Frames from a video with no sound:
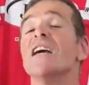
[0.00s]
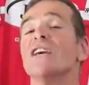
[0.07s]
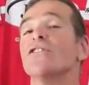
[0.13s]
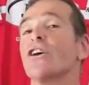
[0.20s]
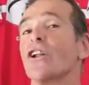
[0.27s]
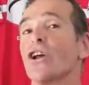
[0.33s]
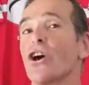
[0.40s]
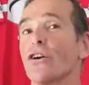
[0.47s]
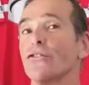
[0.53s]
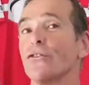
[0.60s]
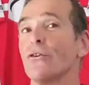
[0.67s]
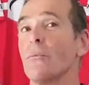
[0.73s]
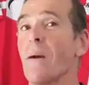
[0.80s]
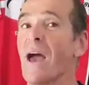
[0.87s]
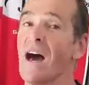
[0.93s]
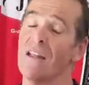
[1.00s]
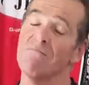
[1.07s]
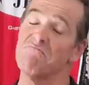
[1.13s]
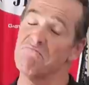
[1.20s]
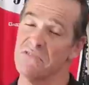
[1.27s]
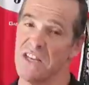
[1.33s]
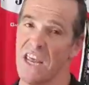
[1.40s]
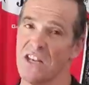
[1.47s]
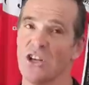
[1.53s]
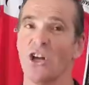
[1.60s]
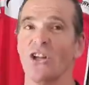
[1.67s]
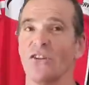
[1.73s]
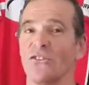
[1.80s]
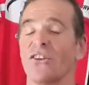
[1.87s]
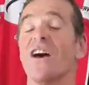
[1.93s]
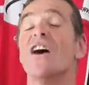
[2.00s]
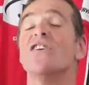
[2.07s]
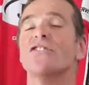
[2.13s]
is going to cost you about $10.